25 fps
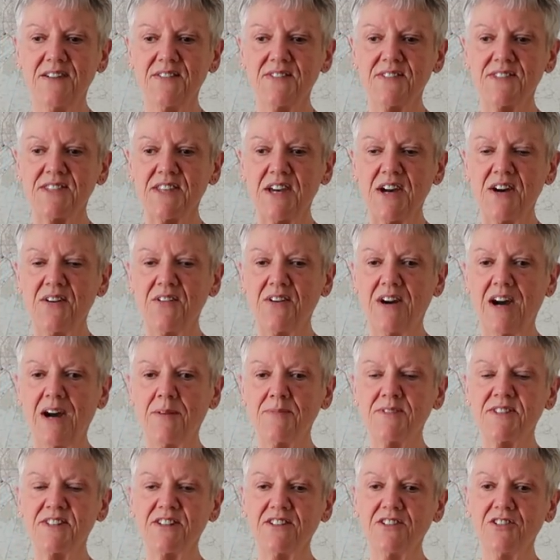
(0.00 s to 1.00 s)
So I'm
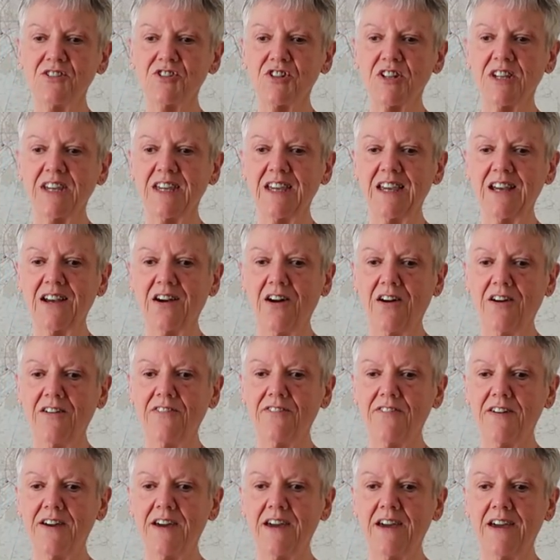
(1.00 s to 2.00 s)
still drinking
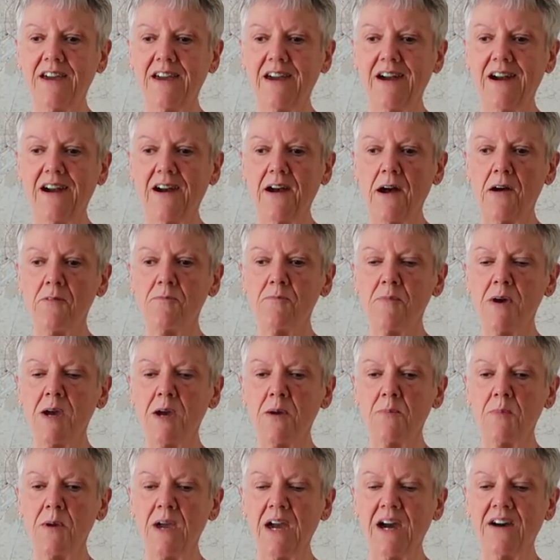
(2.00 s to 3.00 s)
coffee. I
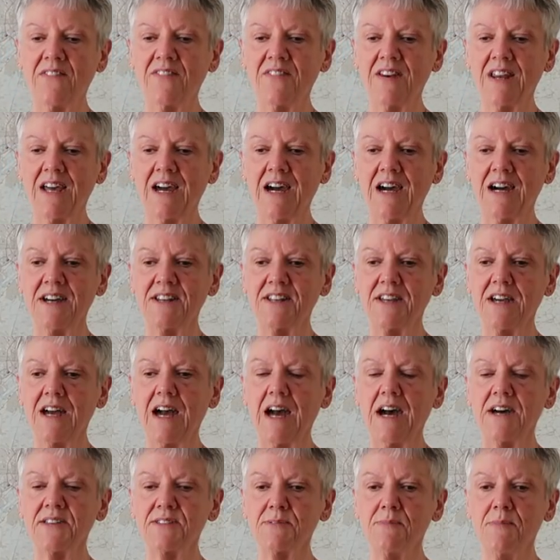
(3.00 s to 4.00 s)
maybe haven't had
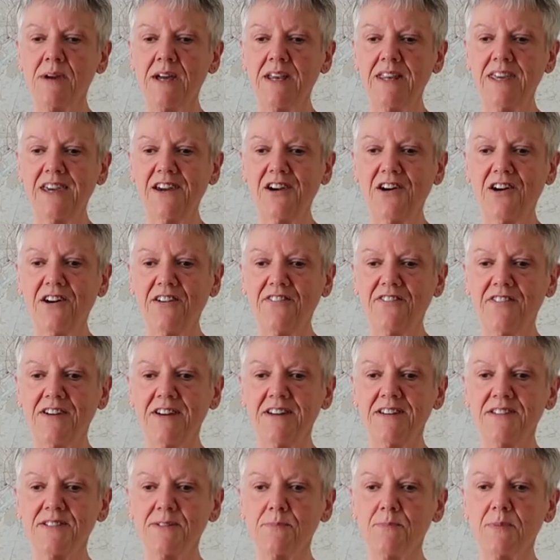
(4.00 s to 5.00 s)
as many
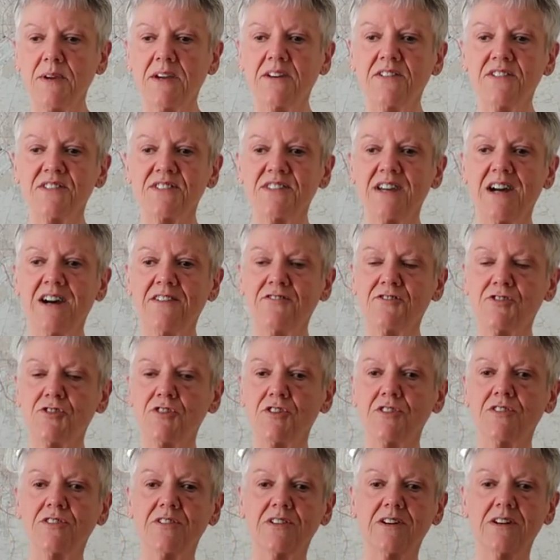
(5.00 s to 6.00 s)
coffees because I've
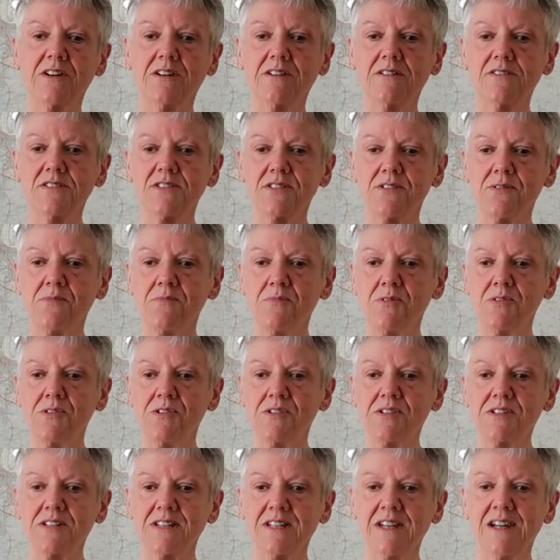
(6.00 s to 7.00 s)
drunk some
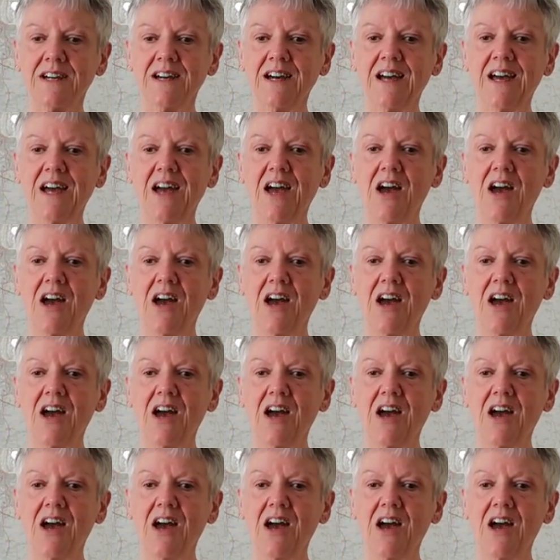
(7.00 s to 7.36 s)
water.